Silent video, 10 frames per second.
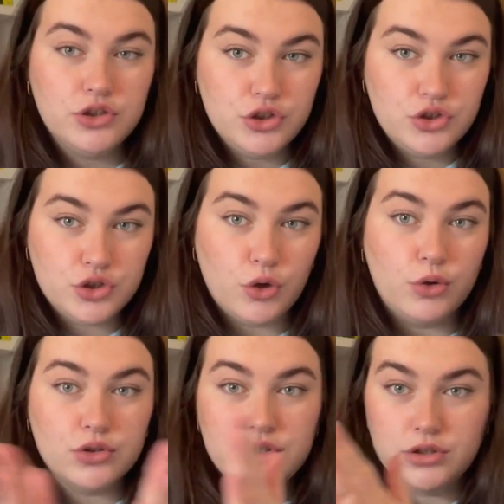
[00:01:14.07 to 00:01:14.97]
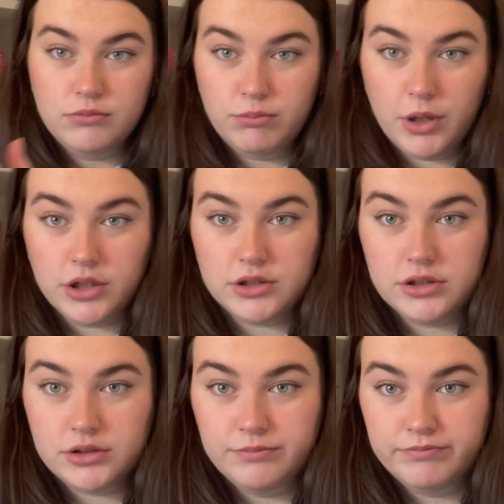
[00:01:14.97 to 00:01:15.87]
Short
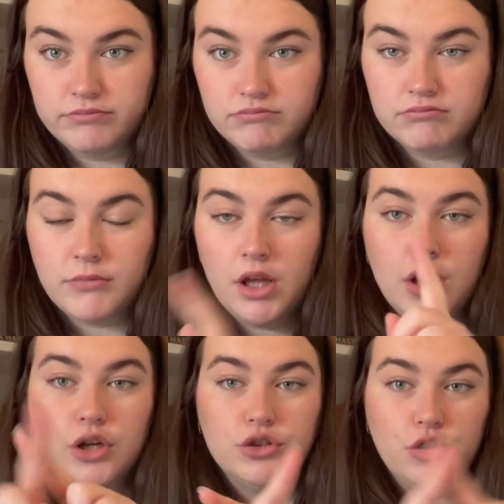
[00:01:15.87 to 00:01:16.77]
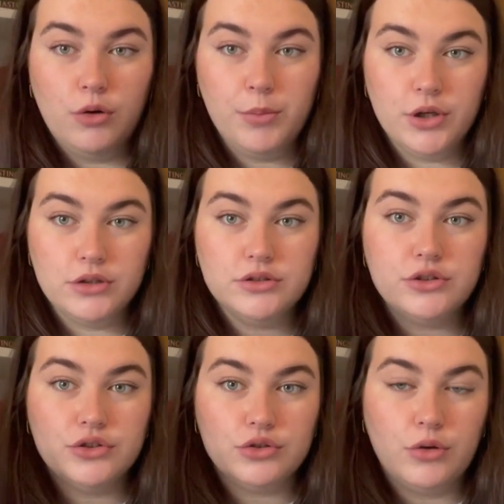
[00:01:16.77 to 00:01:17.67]
books. Short books,
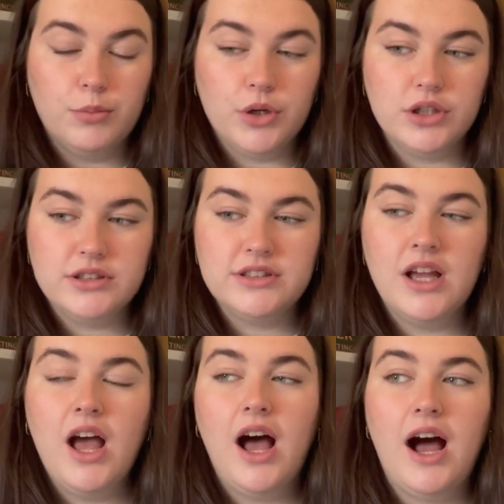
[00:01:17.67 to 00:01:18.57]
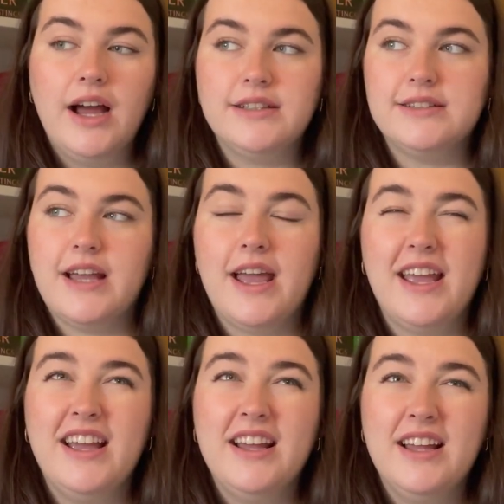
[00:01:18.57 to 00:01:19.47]
short books. I'd
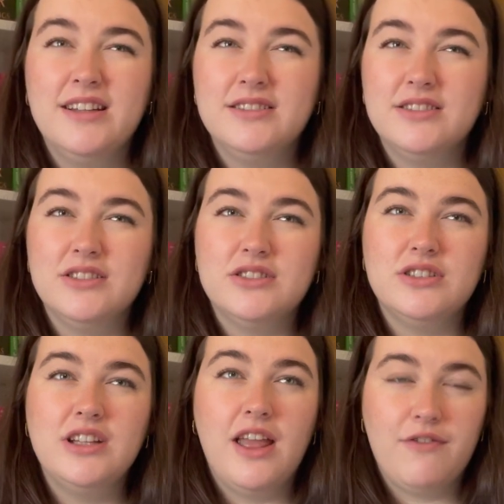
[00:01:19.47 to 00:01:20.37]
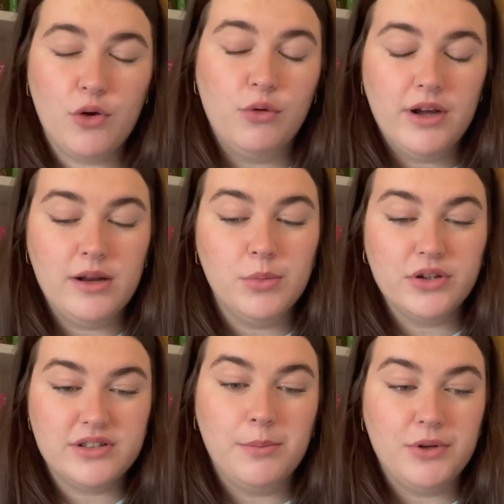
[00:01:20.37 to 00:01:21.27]
say if you're in a book
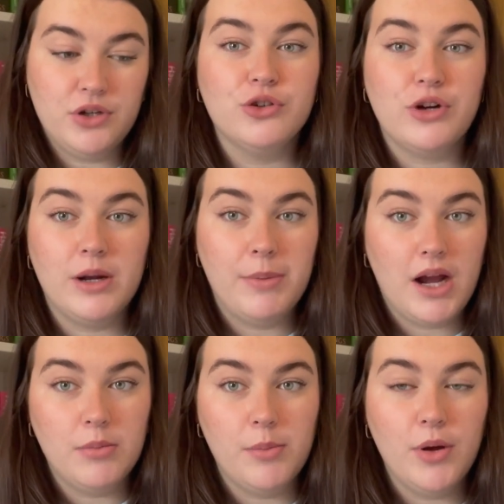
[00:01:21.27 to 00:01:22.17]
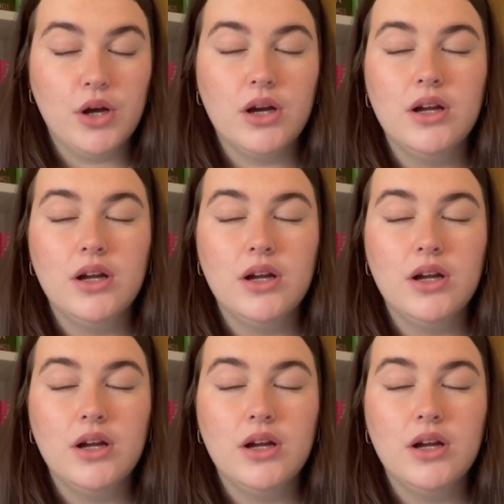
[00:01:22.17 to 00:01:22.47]
slump and you're trying to pick up a book,